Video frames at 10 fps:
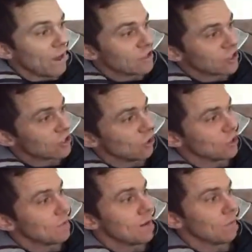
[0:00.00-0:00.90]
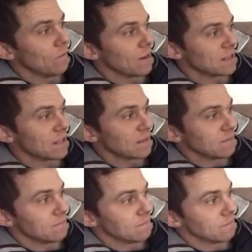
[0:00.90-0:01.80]
that I just told you about, that I said I'd
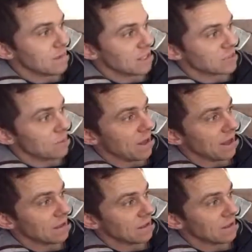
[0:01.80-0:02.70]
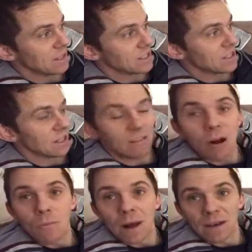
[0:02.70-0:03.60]
explain, this is the
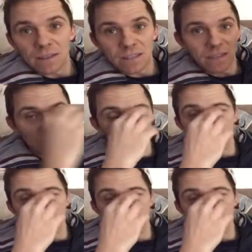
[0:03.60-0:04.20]
ground balancing.